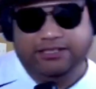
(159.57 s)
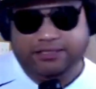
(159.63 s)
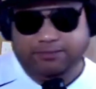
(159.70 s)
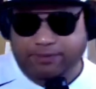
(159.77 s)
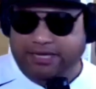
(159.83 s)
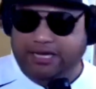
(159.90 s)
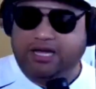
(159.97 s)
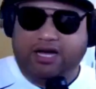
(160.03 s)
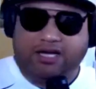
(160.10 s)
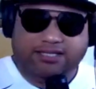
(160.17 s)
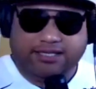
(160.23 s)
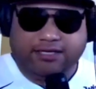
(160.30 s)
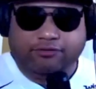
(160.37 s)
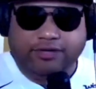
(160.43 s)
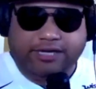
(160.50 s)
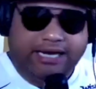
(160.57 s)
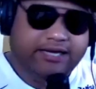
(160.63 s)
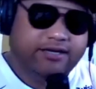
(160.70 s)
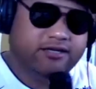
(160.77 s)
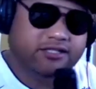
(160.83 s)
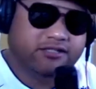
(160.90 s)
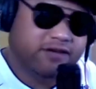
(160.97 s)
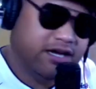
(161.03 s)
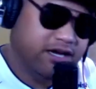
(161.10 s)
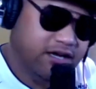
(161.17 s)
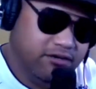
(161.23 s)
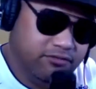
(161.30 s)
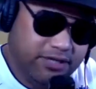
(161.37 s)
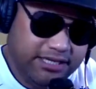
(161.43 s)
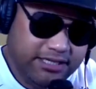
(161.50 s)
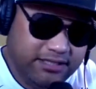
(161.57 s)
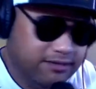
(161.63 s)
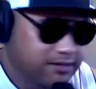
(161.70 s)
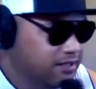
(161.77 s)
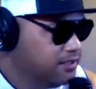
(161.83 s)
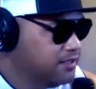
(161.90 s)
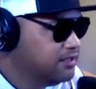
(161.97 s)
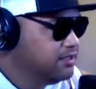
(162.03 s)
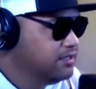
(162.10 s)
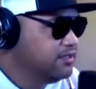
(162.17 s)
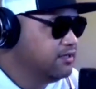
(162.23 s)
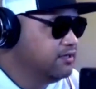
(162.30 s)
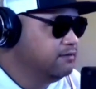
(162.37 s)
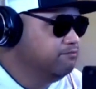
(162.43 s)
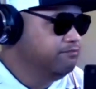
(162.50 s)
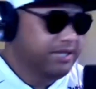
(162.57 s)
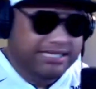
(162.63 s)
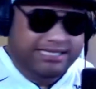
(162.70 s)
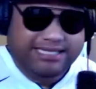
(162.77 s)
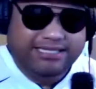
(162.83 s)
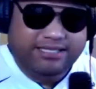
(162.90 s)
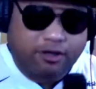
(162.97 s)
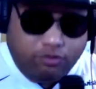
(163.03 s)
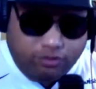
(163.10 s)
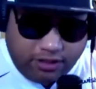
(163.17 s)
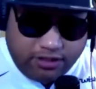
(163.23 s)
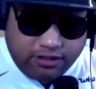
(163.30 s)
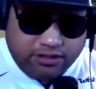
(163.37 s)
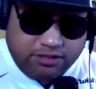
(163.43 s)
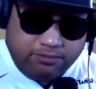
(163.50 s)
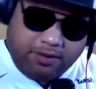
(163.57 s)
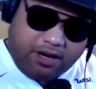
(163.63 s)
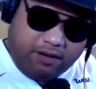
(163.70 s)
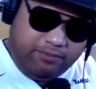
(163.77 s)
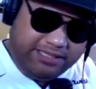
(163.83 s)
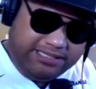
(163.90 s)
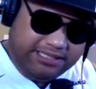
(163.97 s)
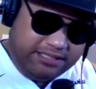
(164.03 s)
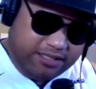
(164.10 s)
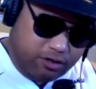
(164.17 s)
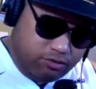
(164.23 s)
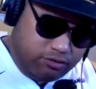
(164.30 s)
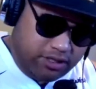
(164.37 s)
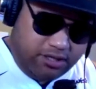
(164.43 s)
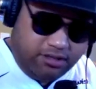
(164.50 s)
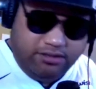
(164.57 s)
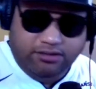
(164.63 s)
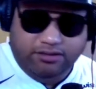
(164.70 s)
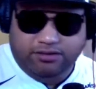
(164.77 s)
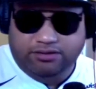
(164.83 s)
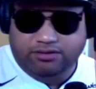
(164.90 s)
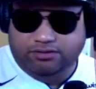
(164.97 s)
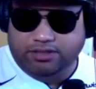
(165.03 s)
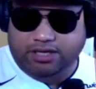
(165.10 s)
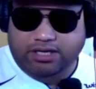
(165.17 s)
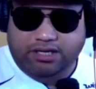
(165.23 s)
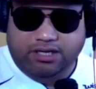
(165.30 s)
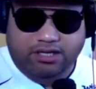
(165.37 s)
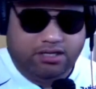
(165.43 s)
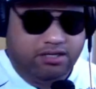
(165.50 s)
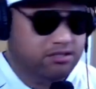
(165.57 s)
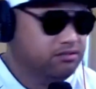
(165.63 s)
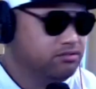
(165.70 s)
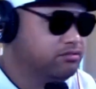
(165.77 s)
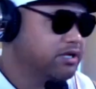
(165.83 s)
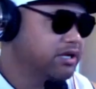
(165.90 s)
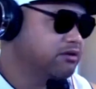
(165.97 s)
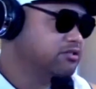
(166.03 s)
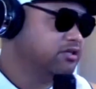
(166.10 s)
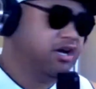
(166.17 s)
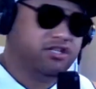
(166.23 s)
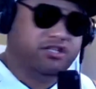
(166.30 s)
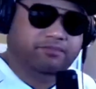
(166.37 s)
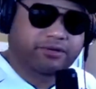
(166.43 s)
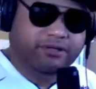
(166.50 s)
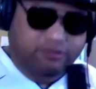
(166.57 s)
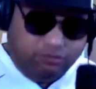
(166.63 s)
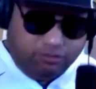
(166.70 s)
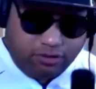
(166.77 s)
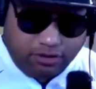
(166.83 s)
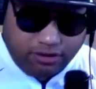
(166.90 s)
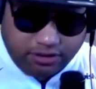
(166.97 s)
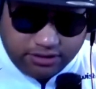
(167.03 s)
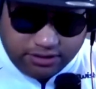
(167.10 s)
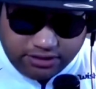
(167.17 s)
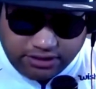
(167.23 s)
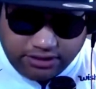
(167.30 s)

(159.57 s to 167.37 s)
just bringing content creators. What is it? Business owners, small business owners. Who else? Entrepreneurs. The